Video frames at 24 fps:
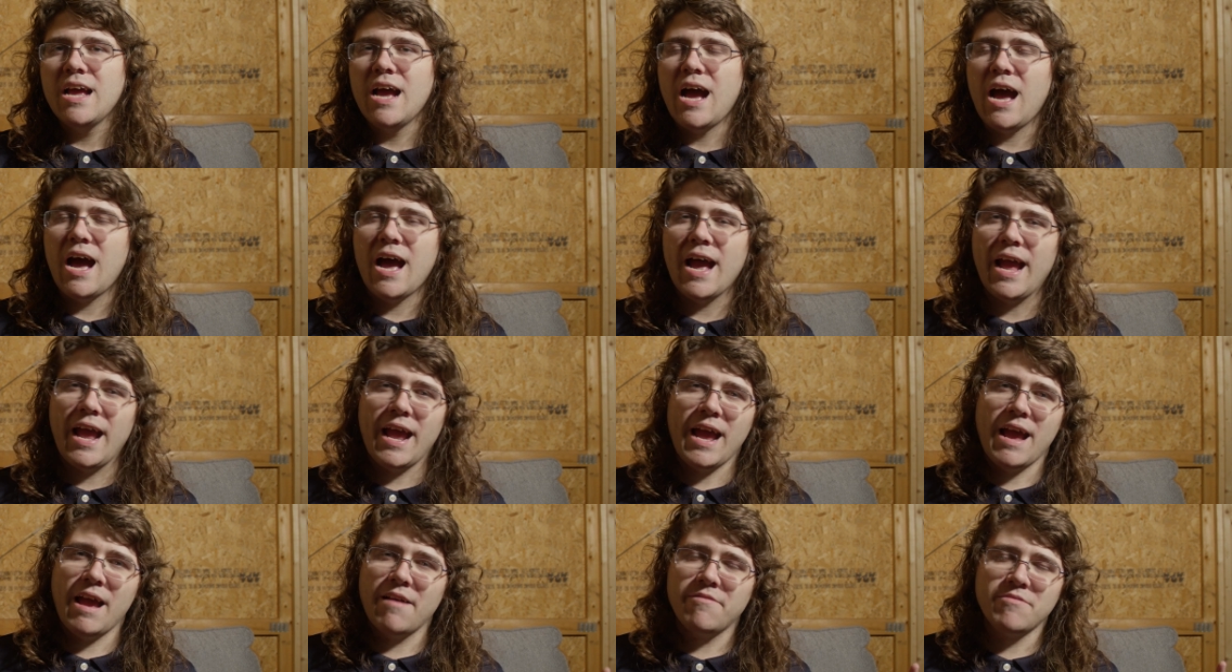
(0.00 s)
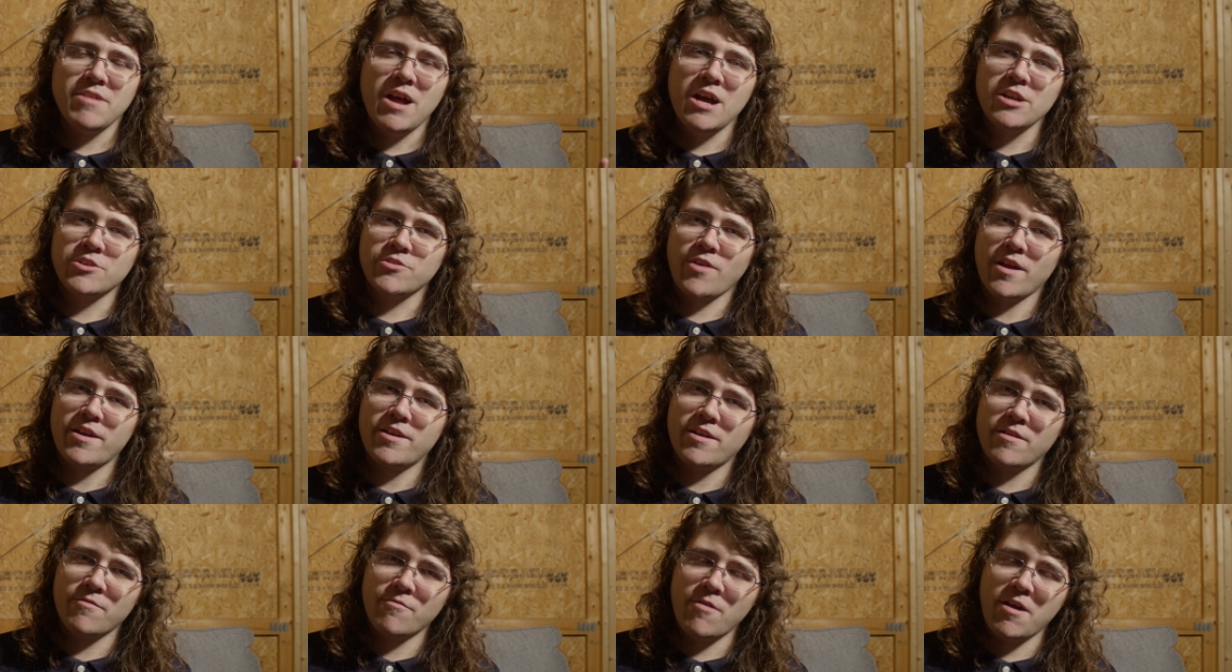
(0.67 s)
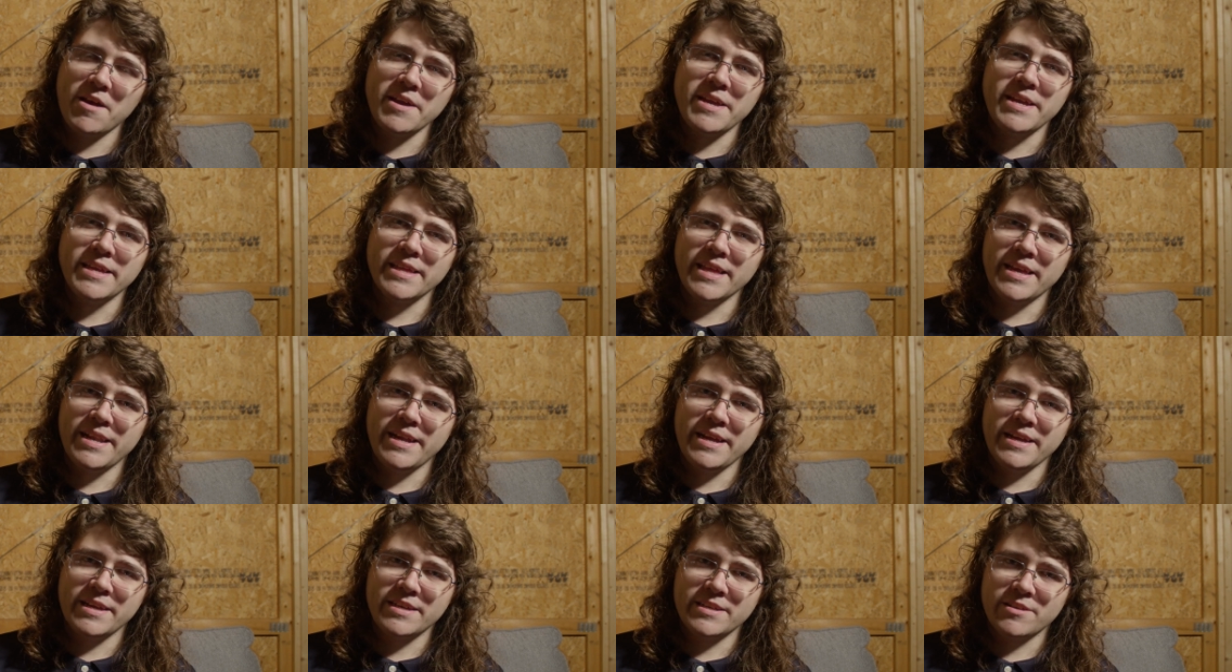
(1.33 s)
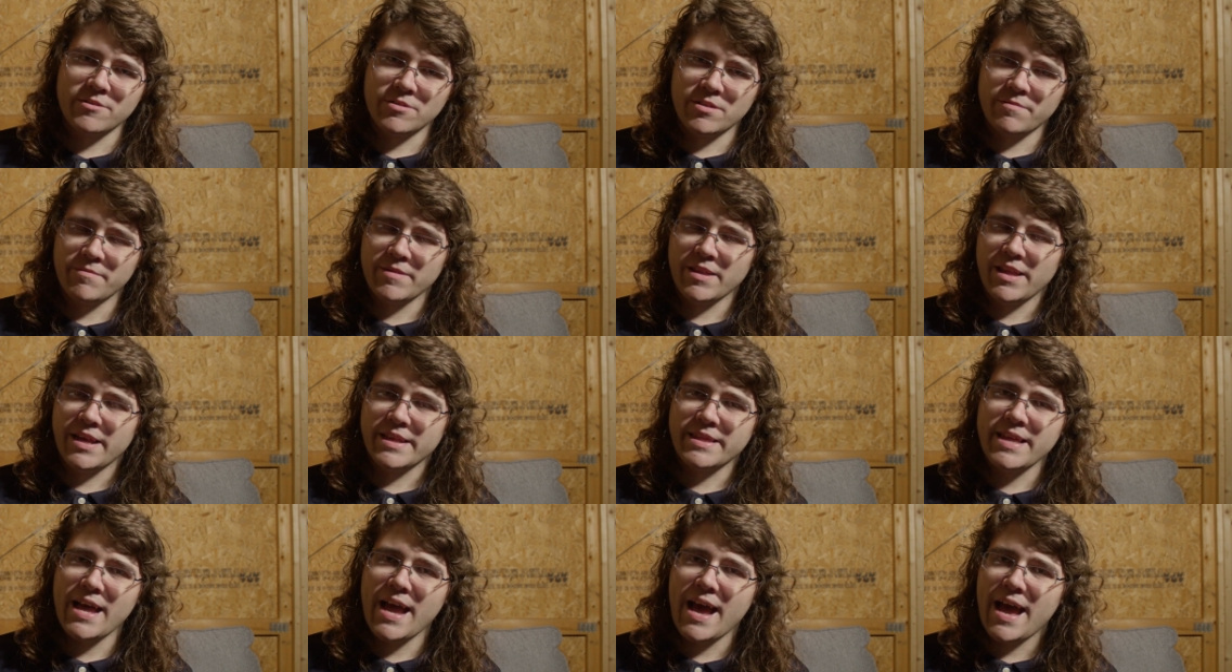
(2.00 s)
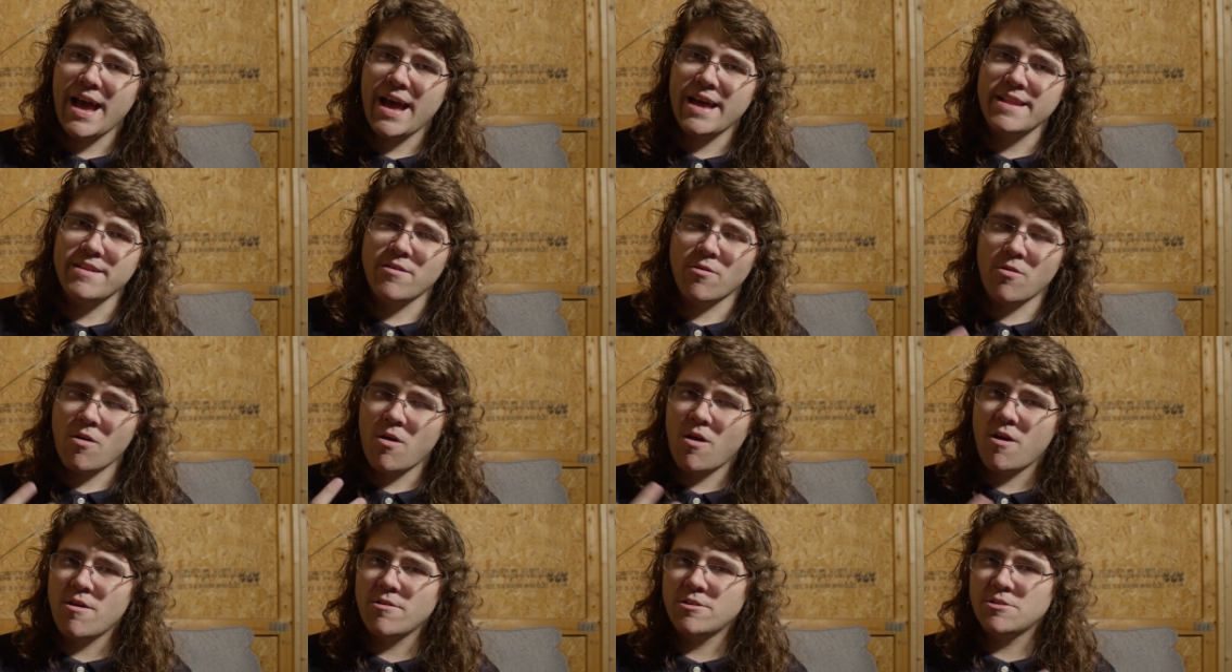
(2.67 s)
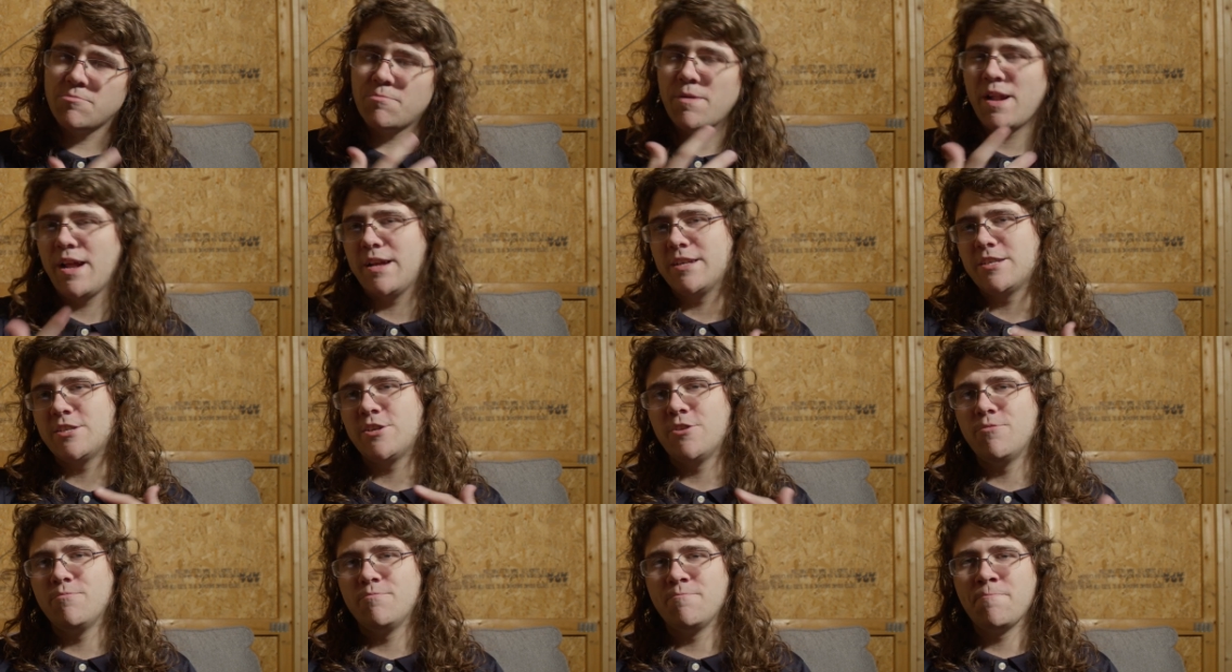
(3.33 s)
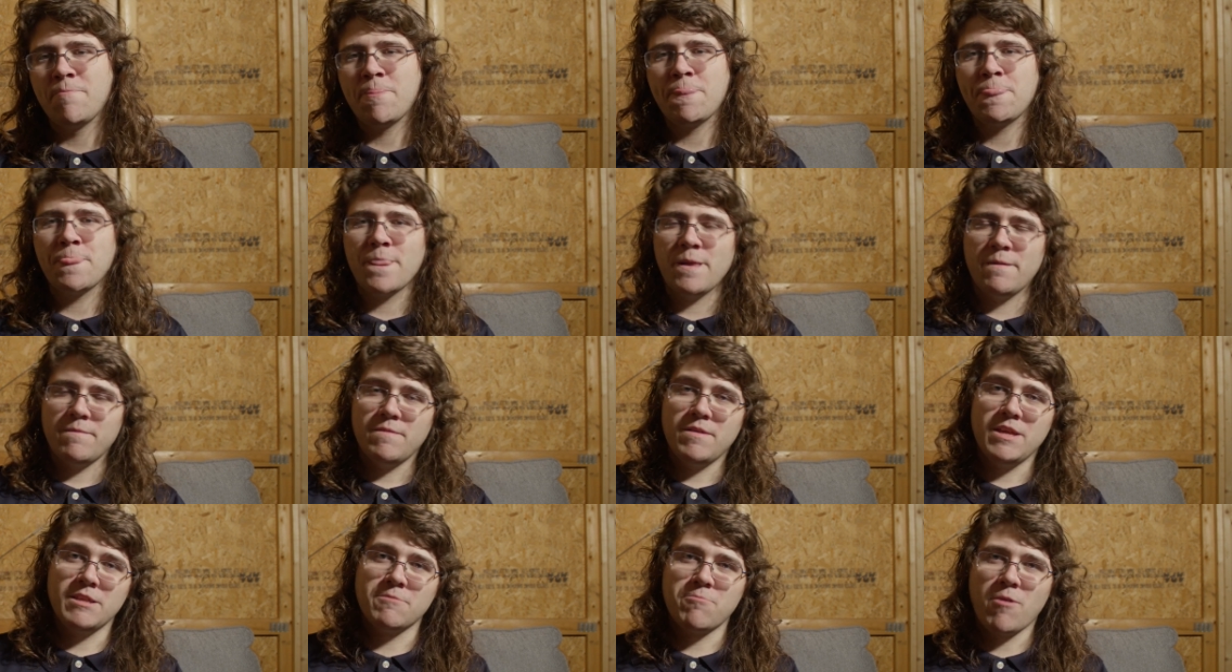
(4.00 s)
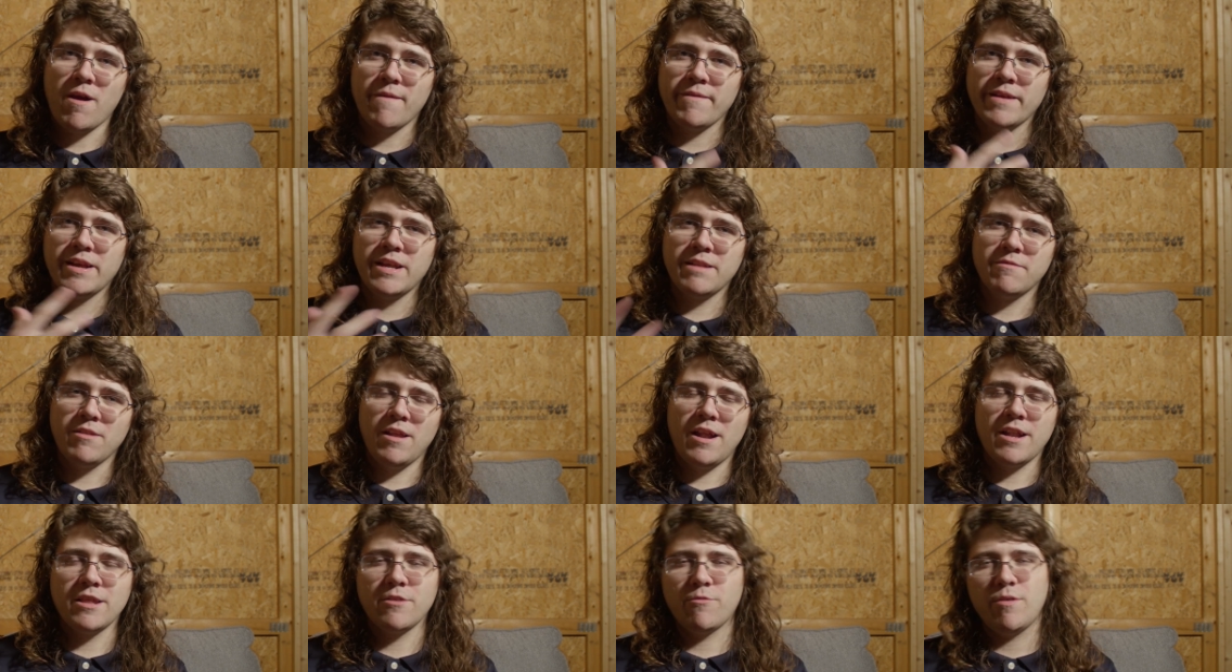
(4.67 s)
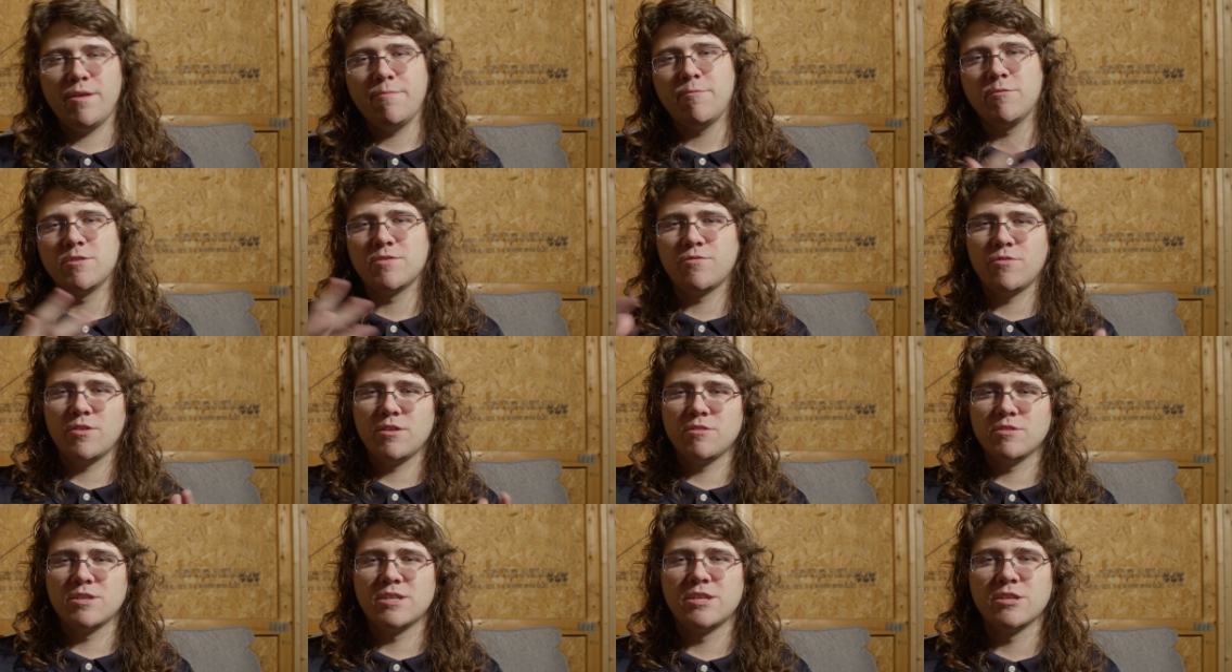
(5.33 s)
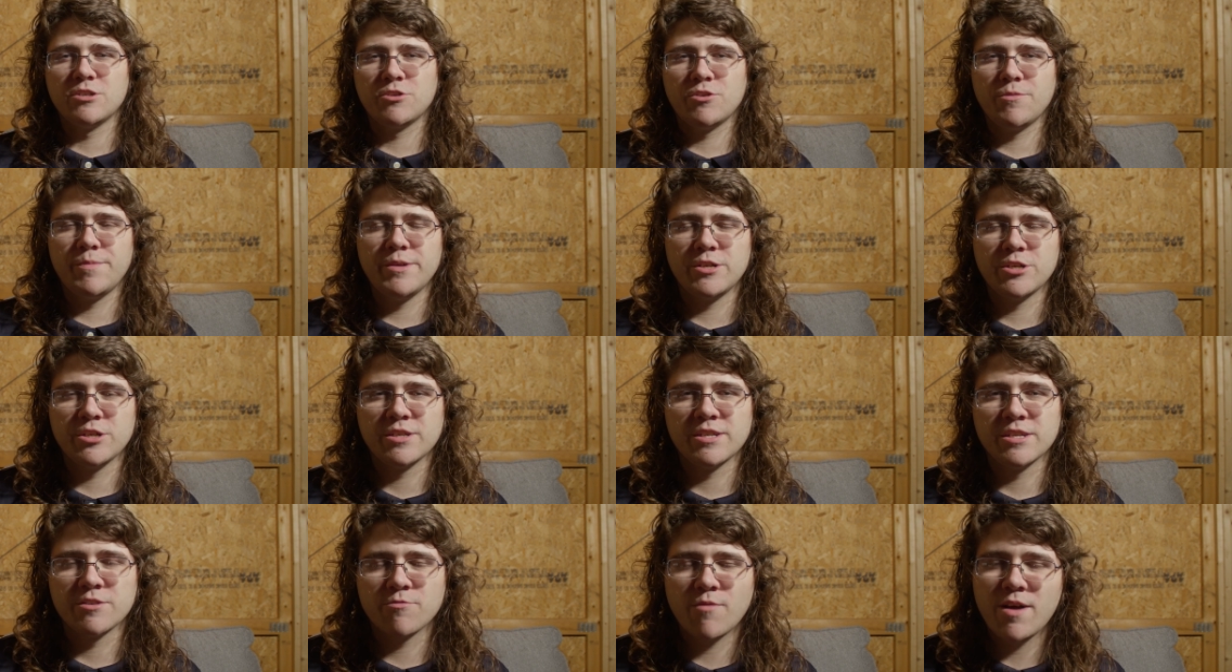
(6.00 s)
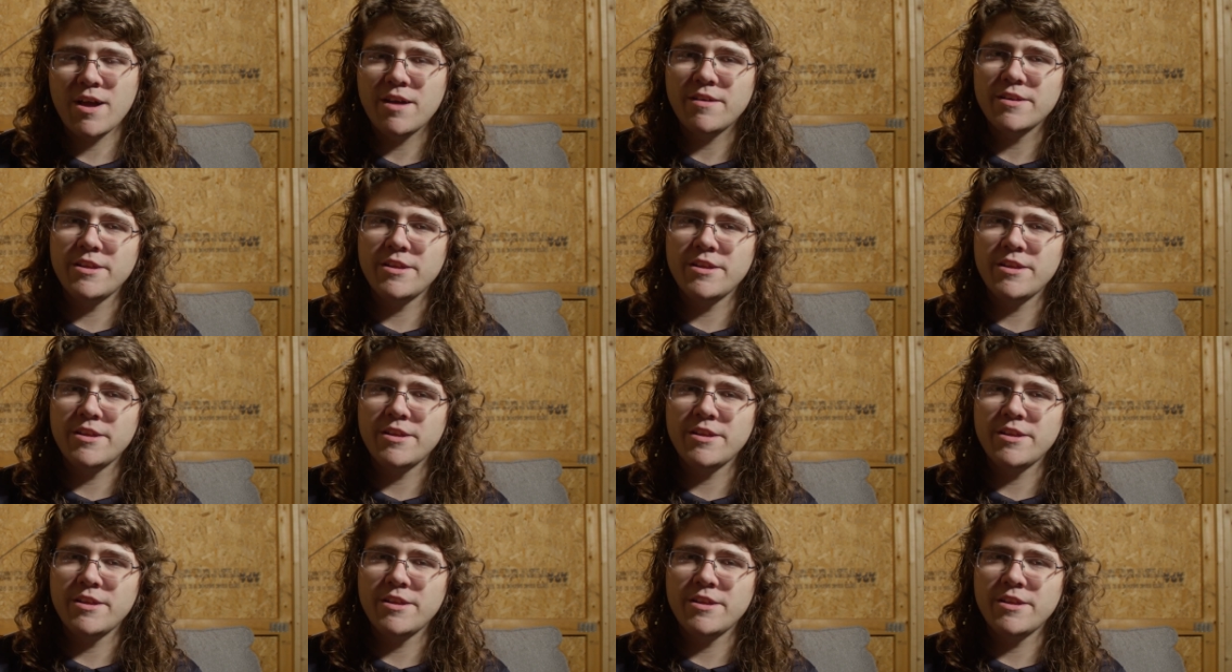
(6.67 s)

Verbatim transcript: I have not tried it on Rocky Linux or something like that or Arch, but I assume it's probably in a lot of the repos for those distributions as well.